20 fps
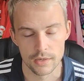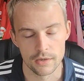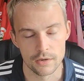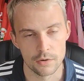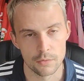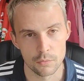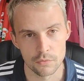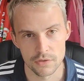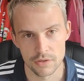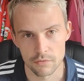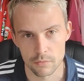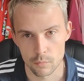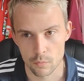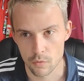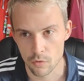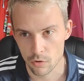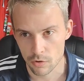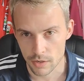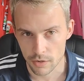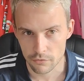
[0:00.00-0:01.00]
It was never
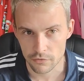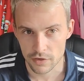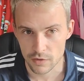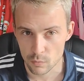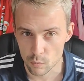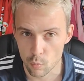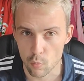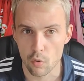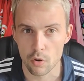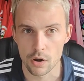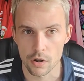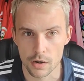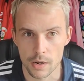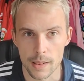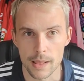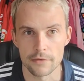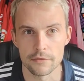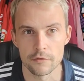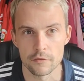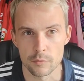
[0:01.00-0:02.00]
worn. I've seen one on
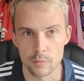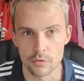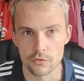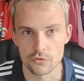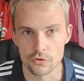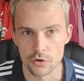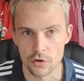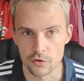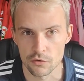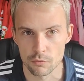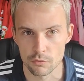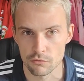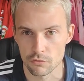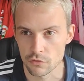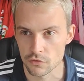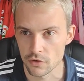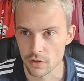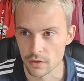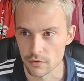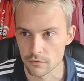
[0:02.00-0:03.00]
Classic Football Shirts, which was
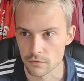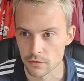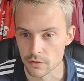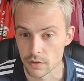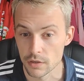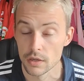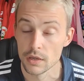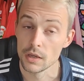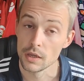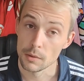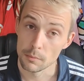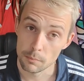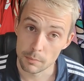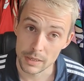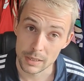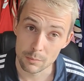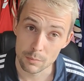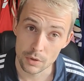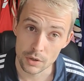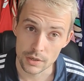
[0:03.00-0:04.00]
selling for
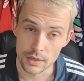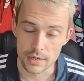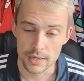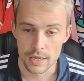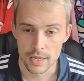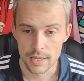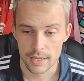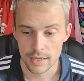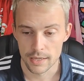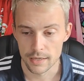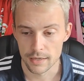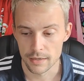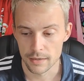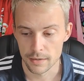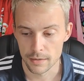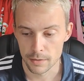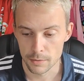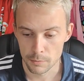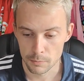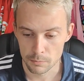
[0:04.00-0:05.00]
big money,
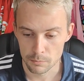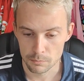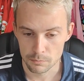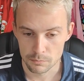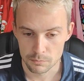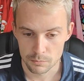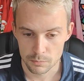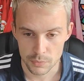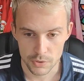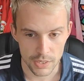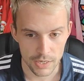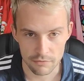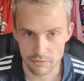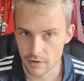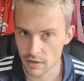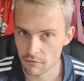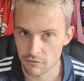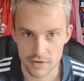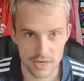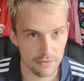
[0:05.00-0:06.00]
um, but I've,
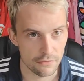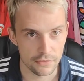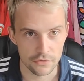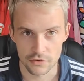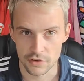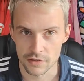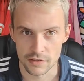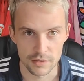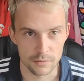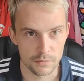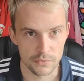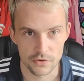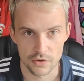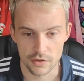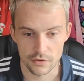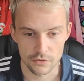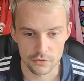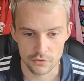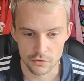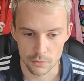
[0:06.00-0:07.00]
I've never seen them
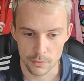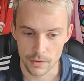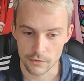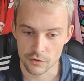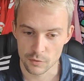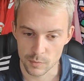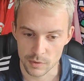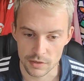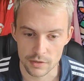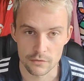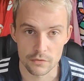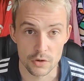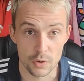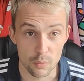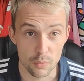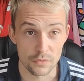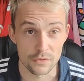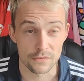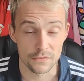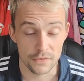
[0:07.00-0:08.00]
since, so that's going to be a difficult
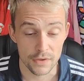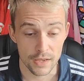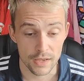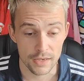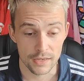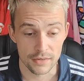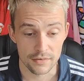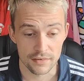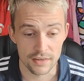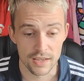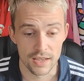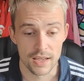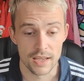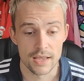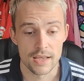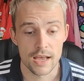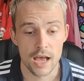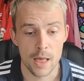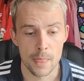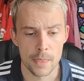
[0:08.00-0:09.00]
one to find.
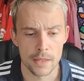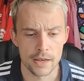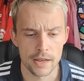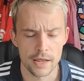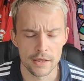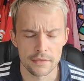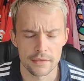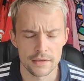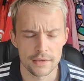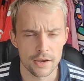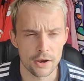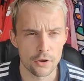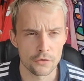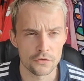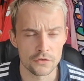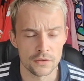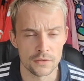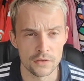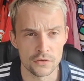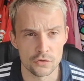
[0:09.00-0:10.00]
And then I think I
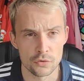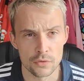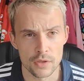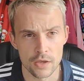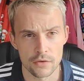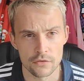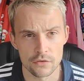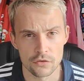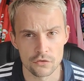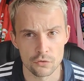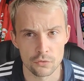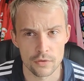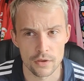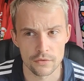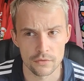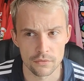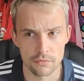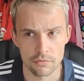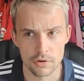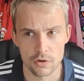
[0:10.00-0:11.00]
also need the two thousand, two
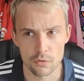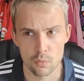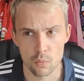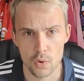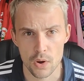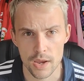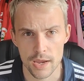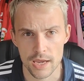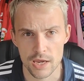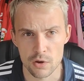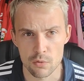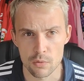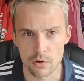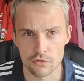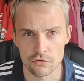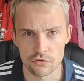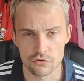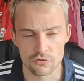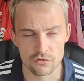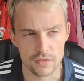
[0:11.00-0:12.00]
thousand three away,
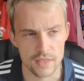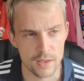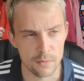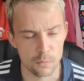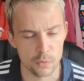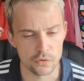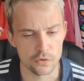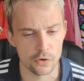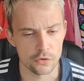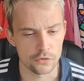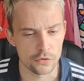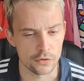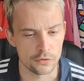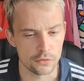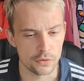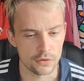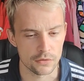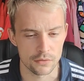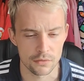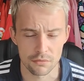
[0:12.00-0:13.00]
which then was also the two
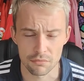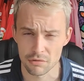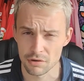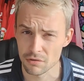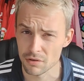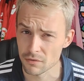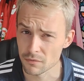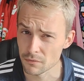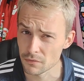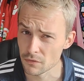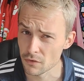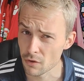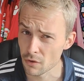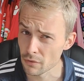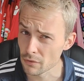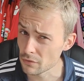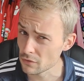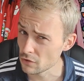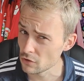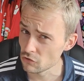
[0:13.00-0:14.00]
thousand three, two thousand four
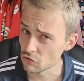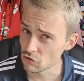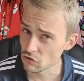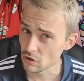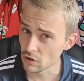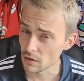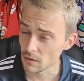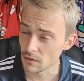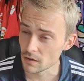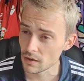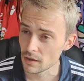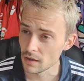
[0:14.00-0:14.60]
third shirt.